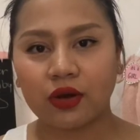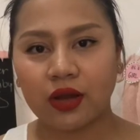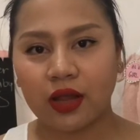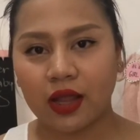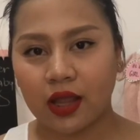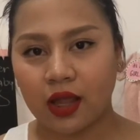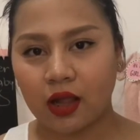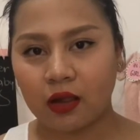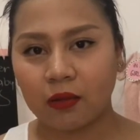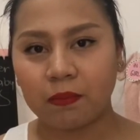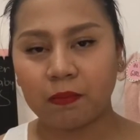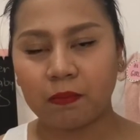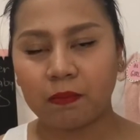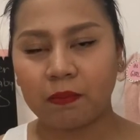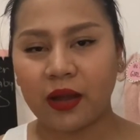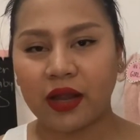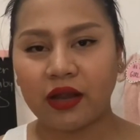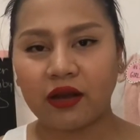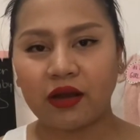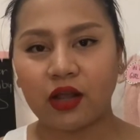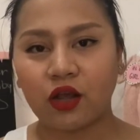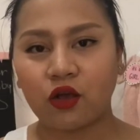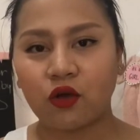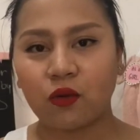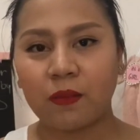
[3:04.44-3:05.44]
their help
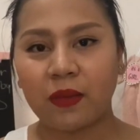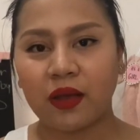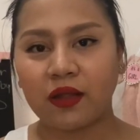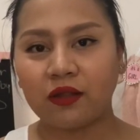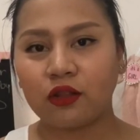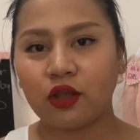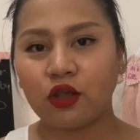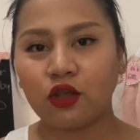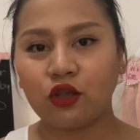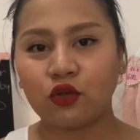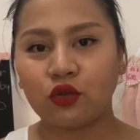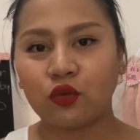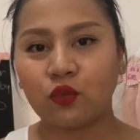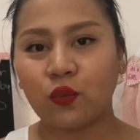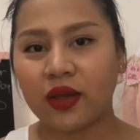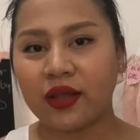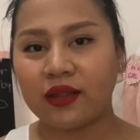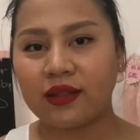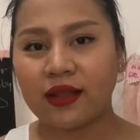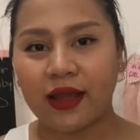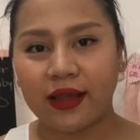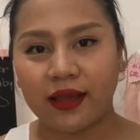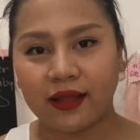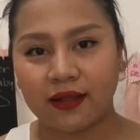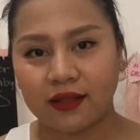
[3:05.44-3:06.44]
by recommending you to
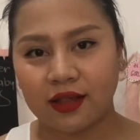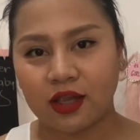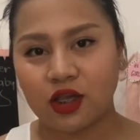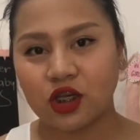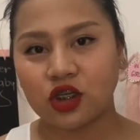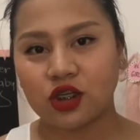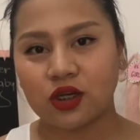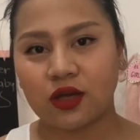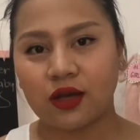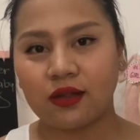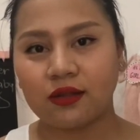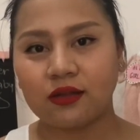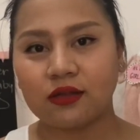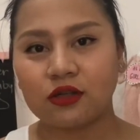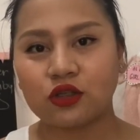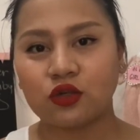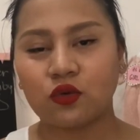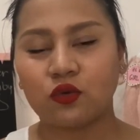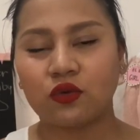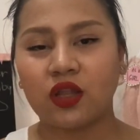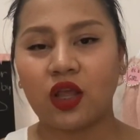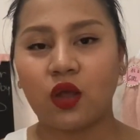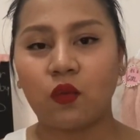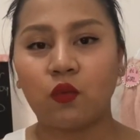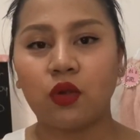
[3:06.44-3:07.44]
a dietitian.
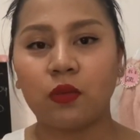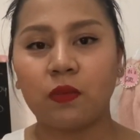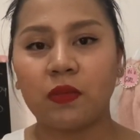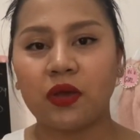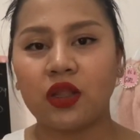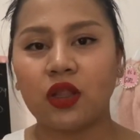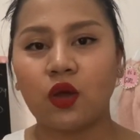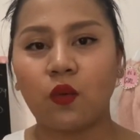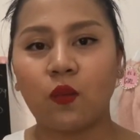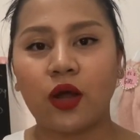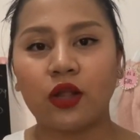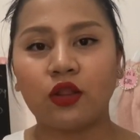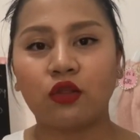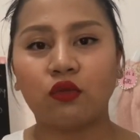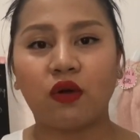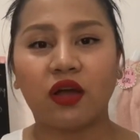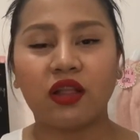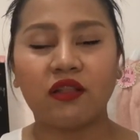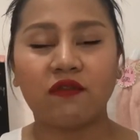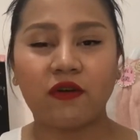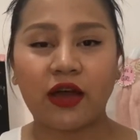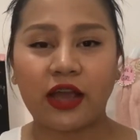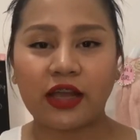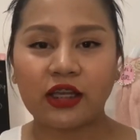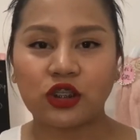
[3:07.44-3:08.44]
So they will be the one to
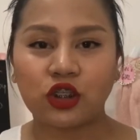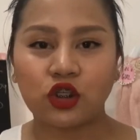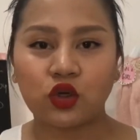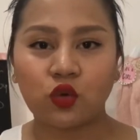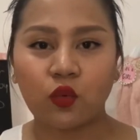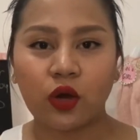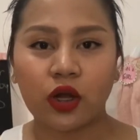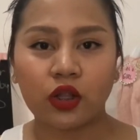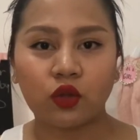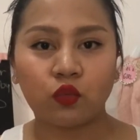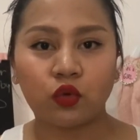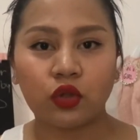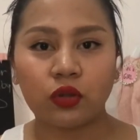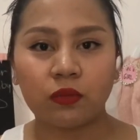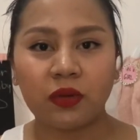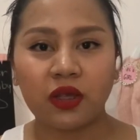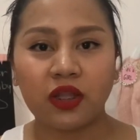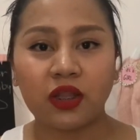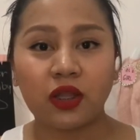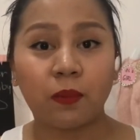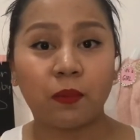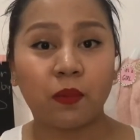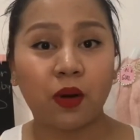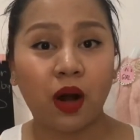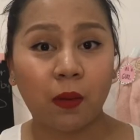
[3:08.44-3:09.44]
advise you what would be
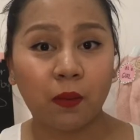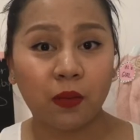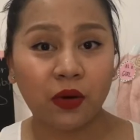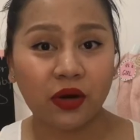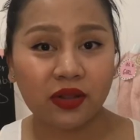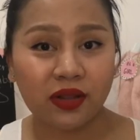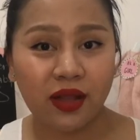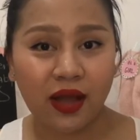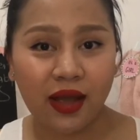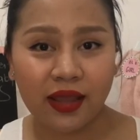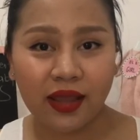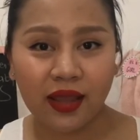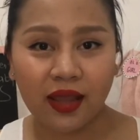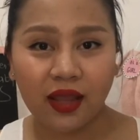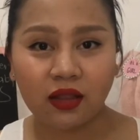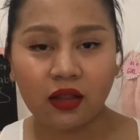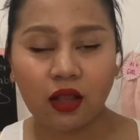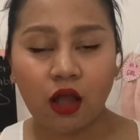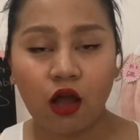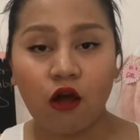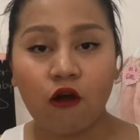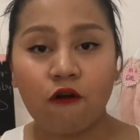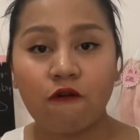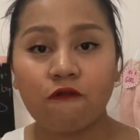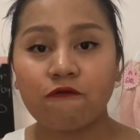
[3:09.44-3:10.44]
the proper diet,
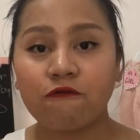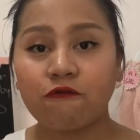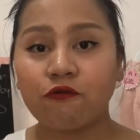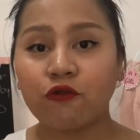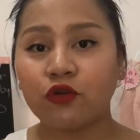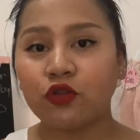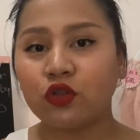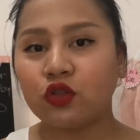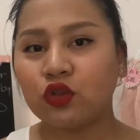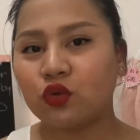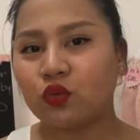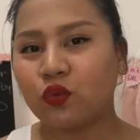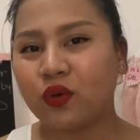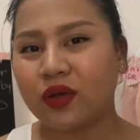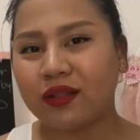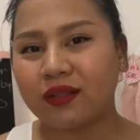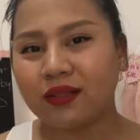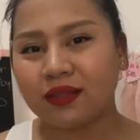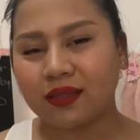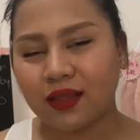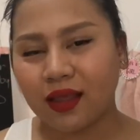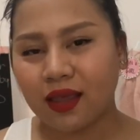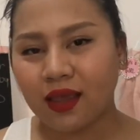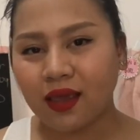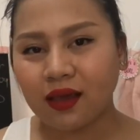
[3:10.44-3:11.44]
food to
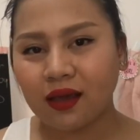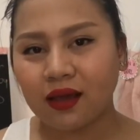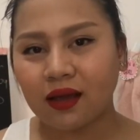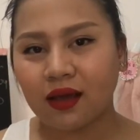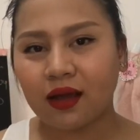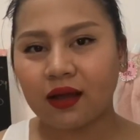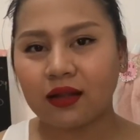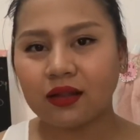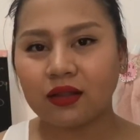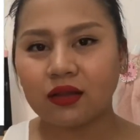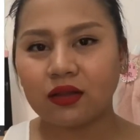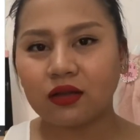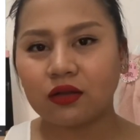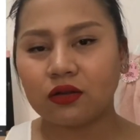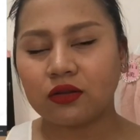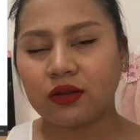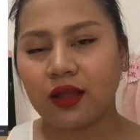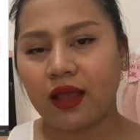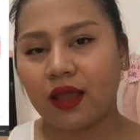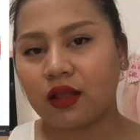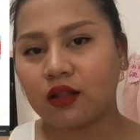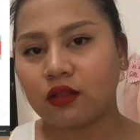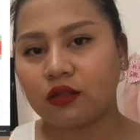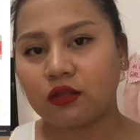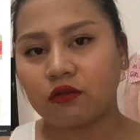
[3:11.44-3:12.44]
intake until
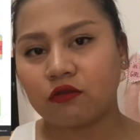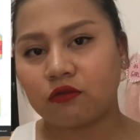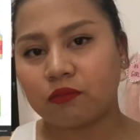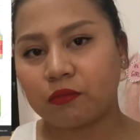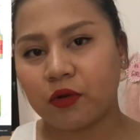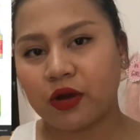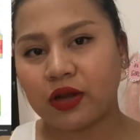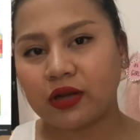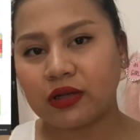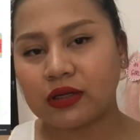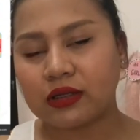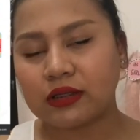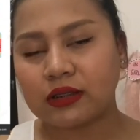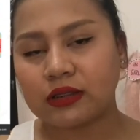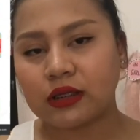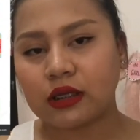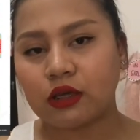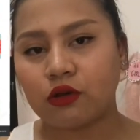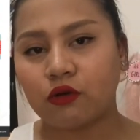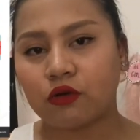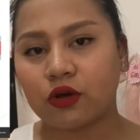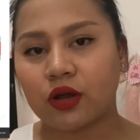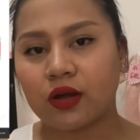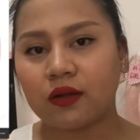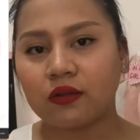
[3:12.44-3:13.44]
the end of
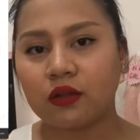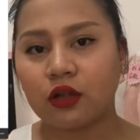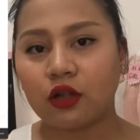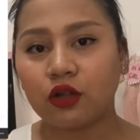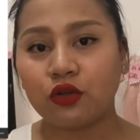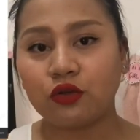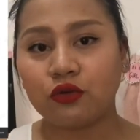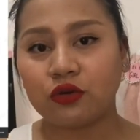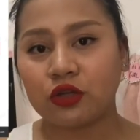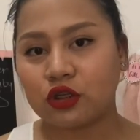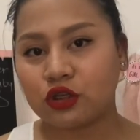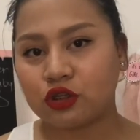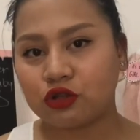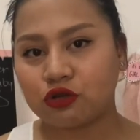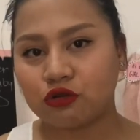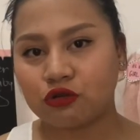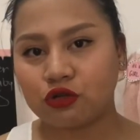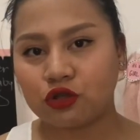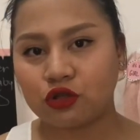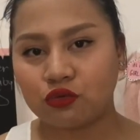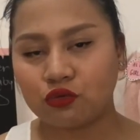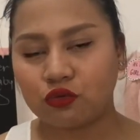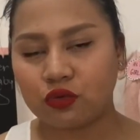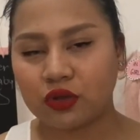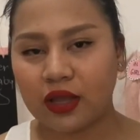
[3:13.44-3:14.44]
pregnancy or until you reach your
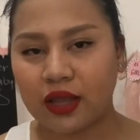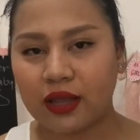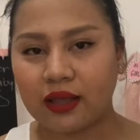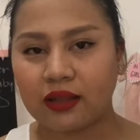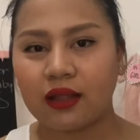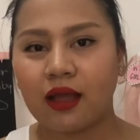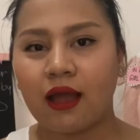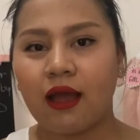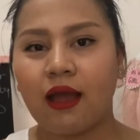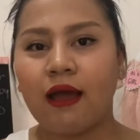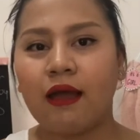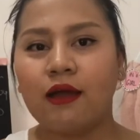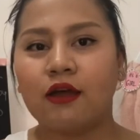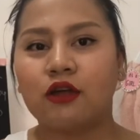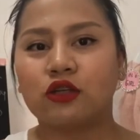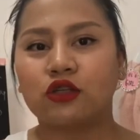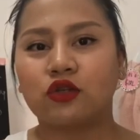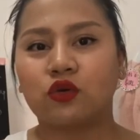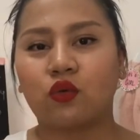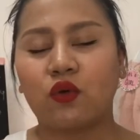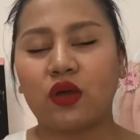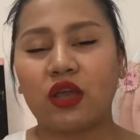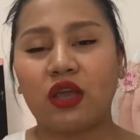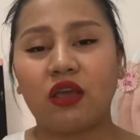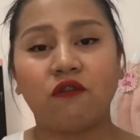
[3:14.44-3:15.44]
due date.
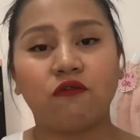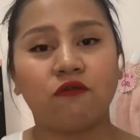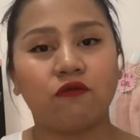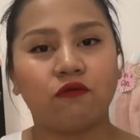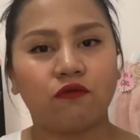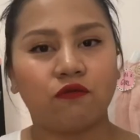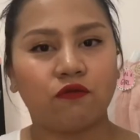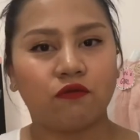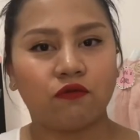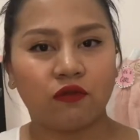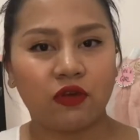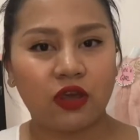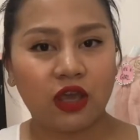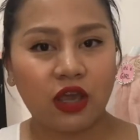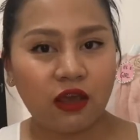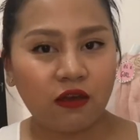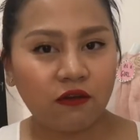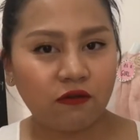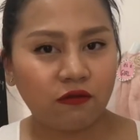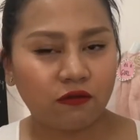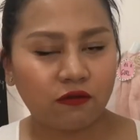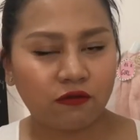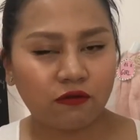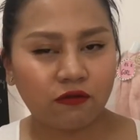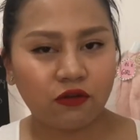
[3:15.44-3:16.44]
So if
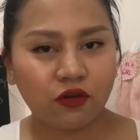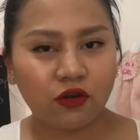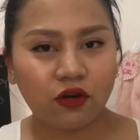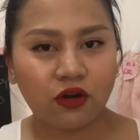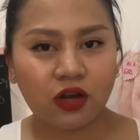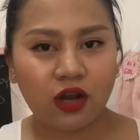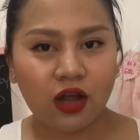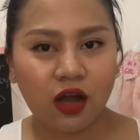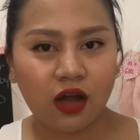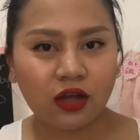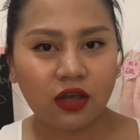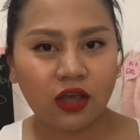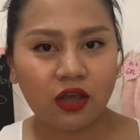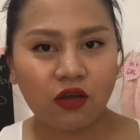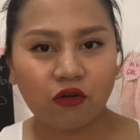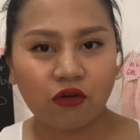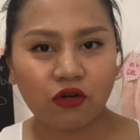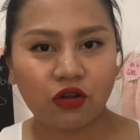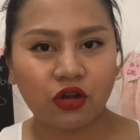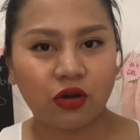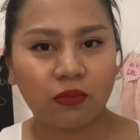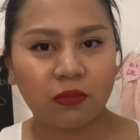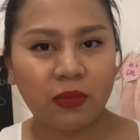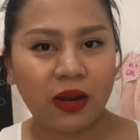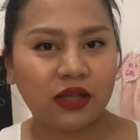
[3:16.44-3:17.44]
you're lucky or
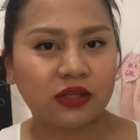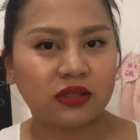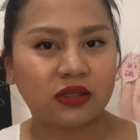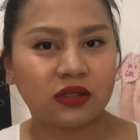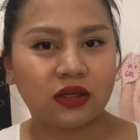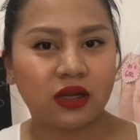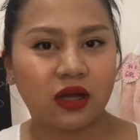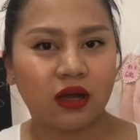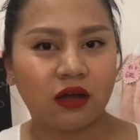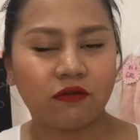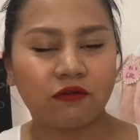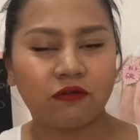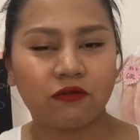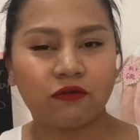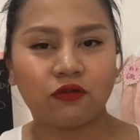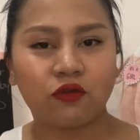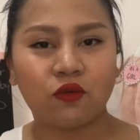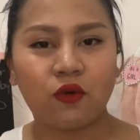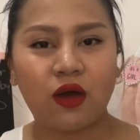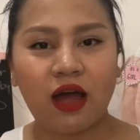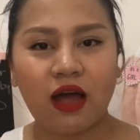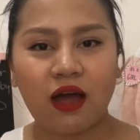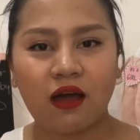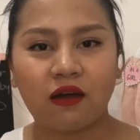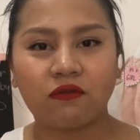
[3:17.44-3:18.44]
you're blessed enough
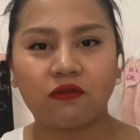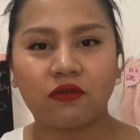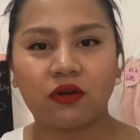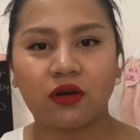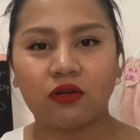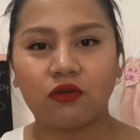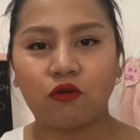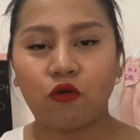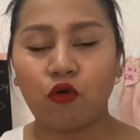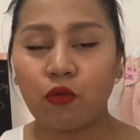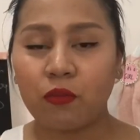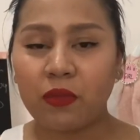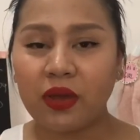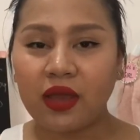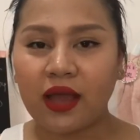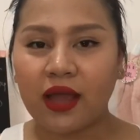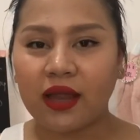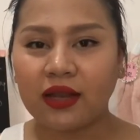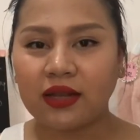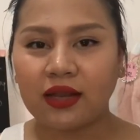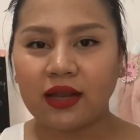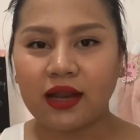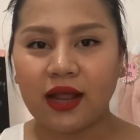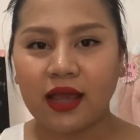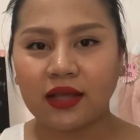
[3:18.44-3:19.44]
to have an
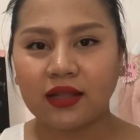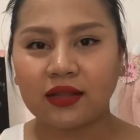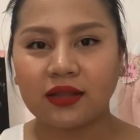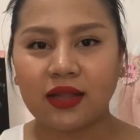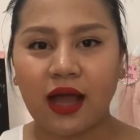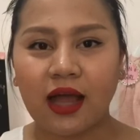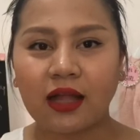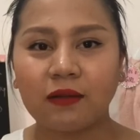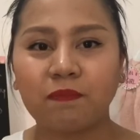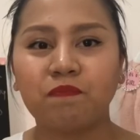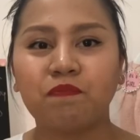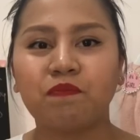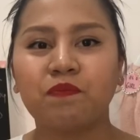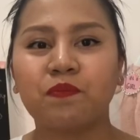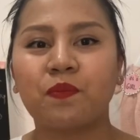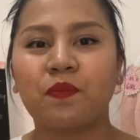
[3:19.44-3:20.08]
OB-GYN like that,